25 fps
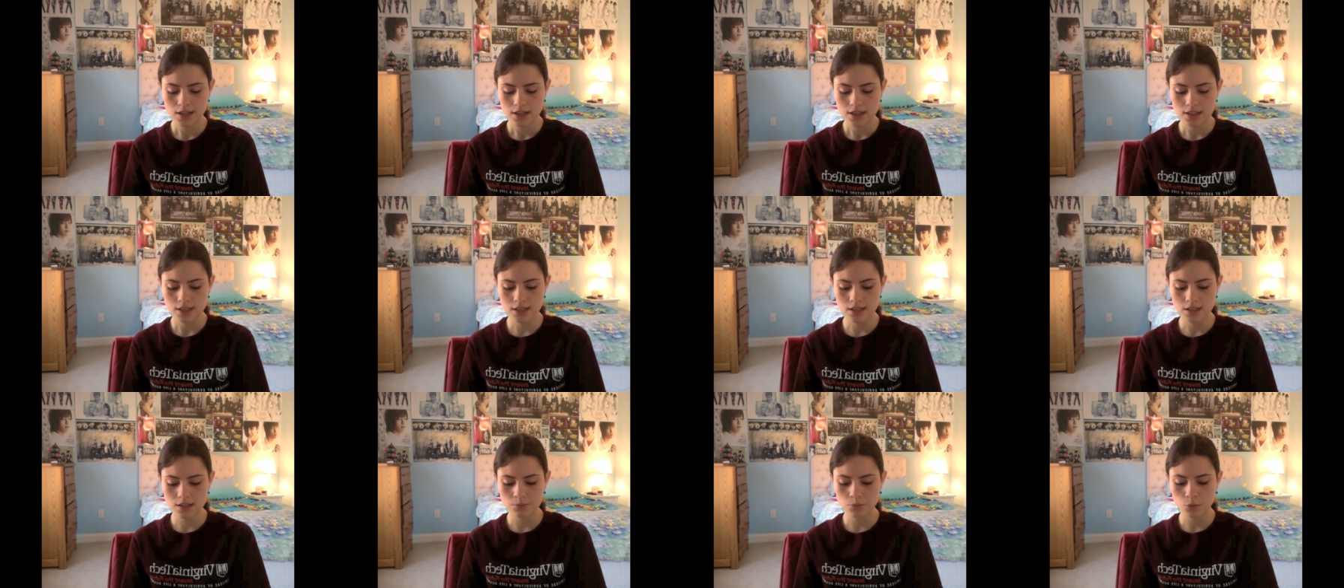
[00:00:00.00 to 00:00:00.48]

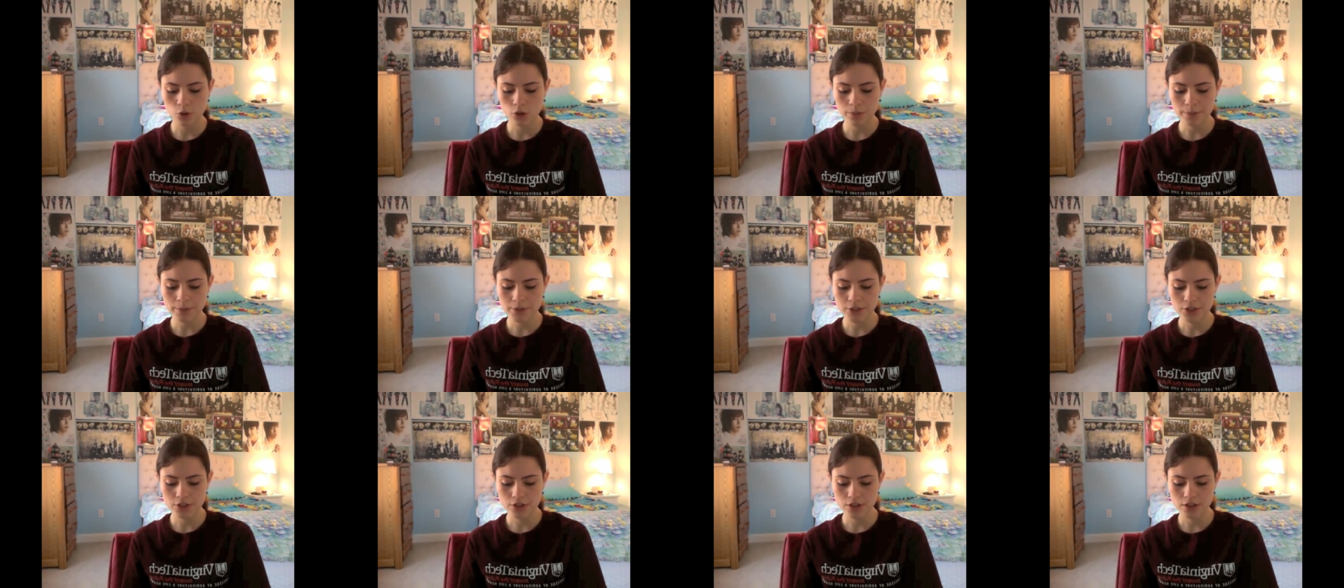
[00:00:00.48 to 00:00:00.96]
This is a more
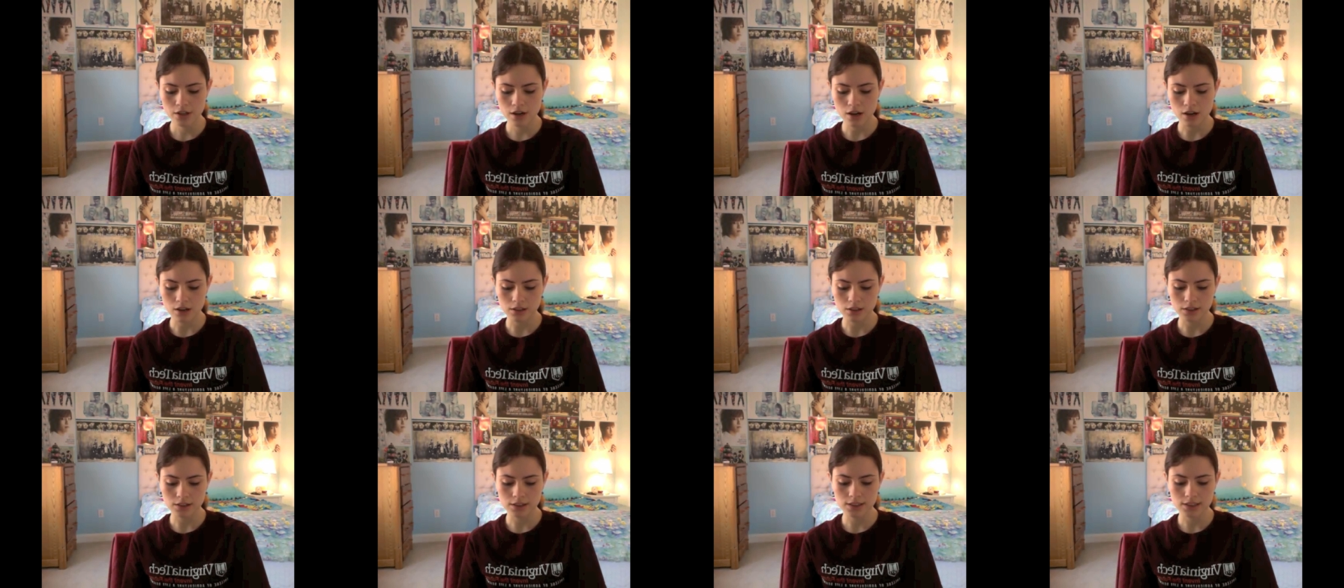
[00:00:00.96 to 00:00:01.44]
mature
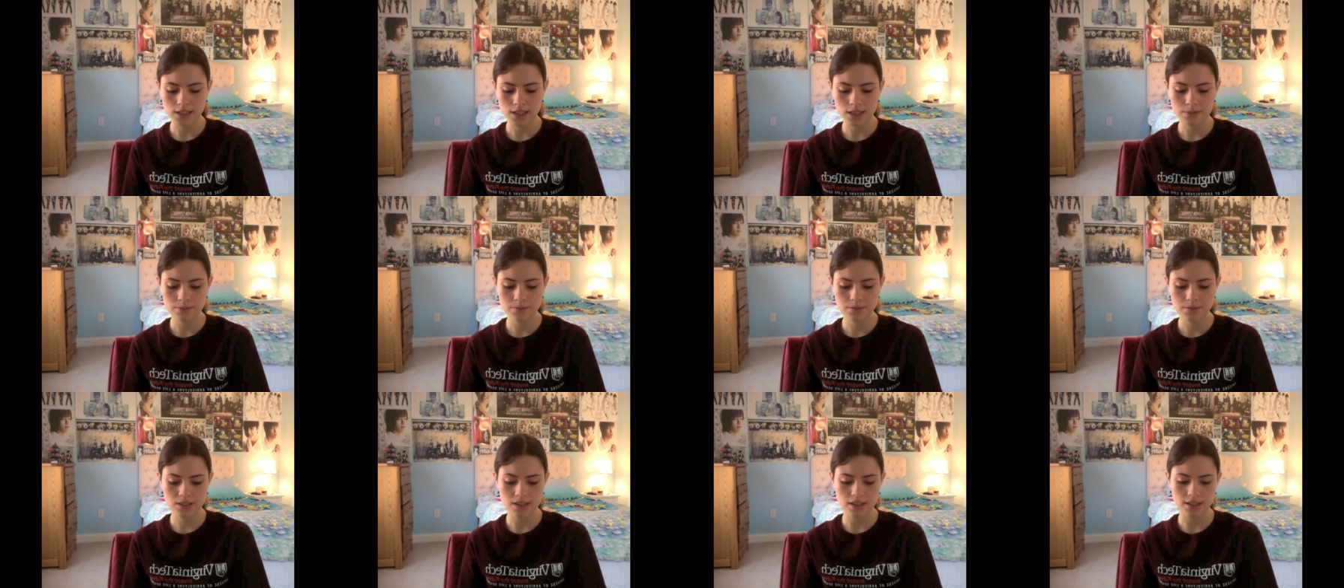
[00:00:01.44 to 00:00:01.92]

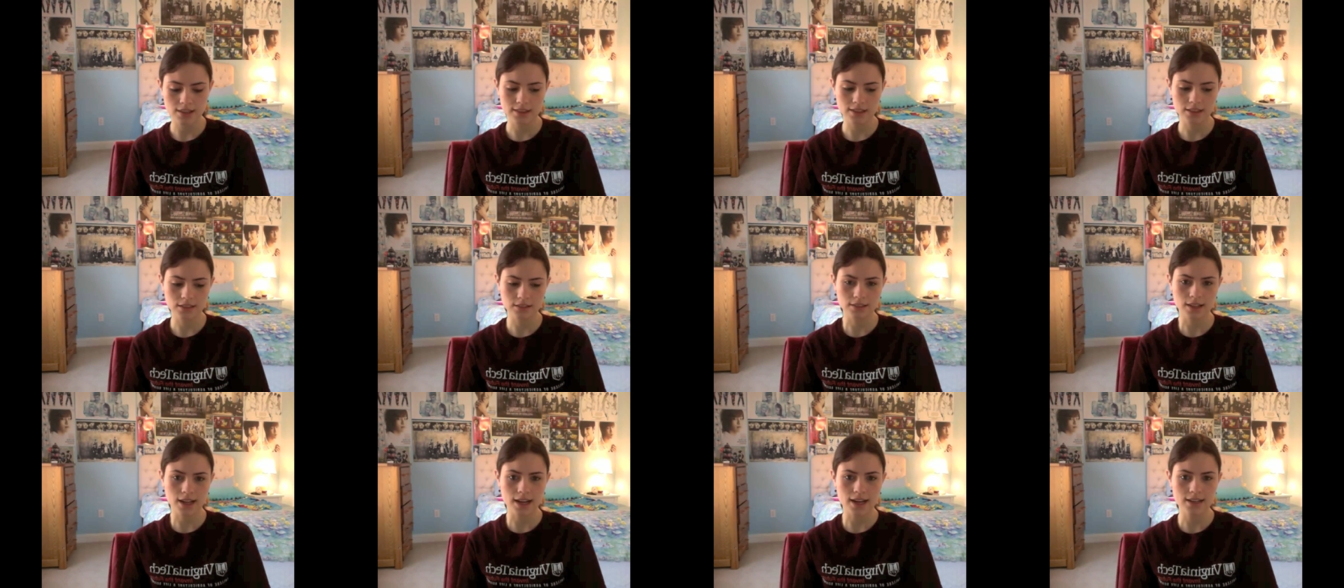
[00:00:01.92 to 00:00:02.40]
concept than
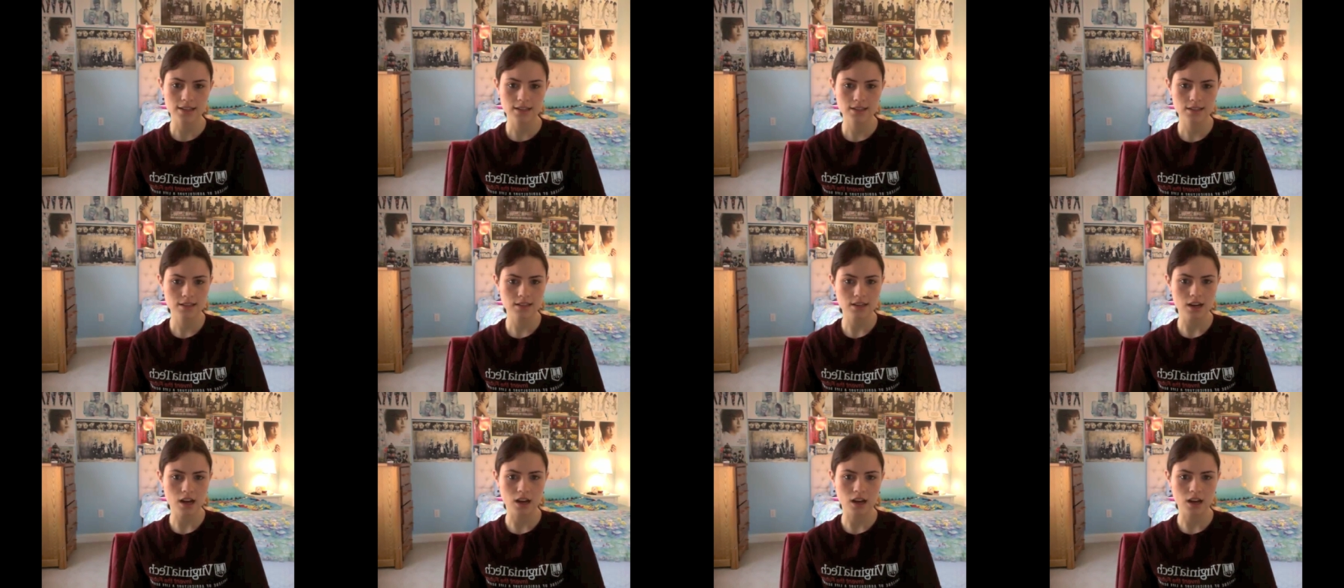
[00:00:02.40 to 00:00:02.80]
their last